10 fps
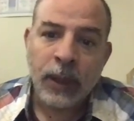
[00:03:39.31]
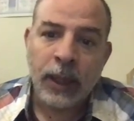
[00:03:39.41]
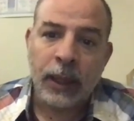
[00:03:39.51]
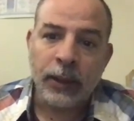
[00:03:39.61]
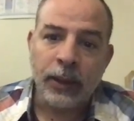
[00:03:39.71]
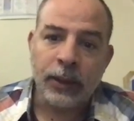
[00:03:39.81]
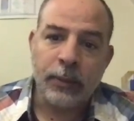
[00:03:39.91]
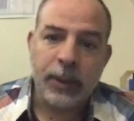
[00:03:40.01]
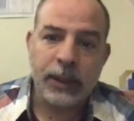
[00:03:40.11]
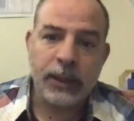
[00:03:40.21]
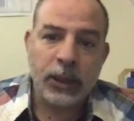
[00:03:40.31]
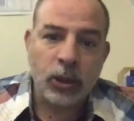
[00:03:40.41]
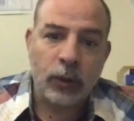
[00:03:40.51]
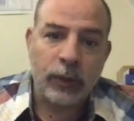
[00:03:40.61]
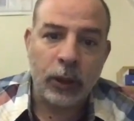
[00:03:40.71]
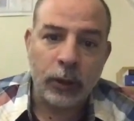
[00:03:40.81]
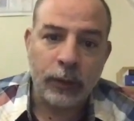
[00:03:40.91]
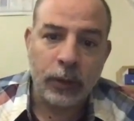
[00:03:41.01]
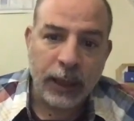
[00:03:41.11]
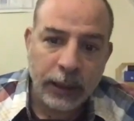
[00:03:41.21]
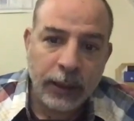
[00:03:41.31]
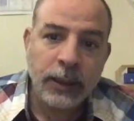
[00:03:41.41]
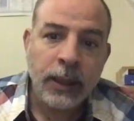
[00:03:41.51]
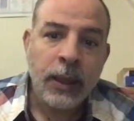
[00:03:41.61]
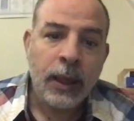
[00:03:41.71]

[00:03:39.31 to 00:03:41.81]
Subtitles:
under the presence of a lot of organics,